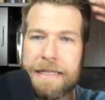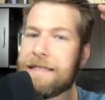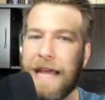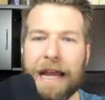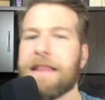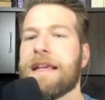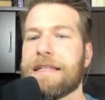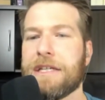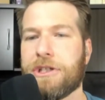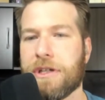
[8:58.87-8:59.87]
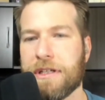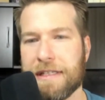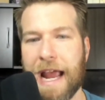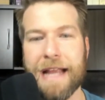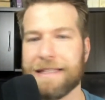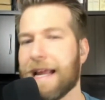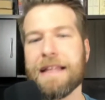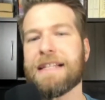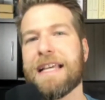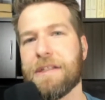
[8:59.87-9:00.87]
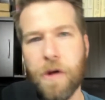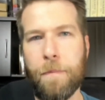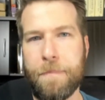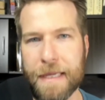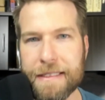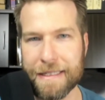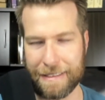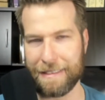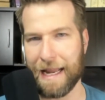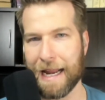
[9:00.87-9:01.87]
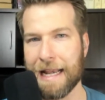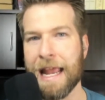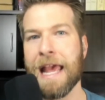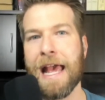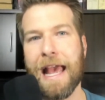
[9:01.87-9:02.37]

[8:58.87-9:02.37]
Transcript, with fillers: saying things he shouldn't say, saying things he has no business saying,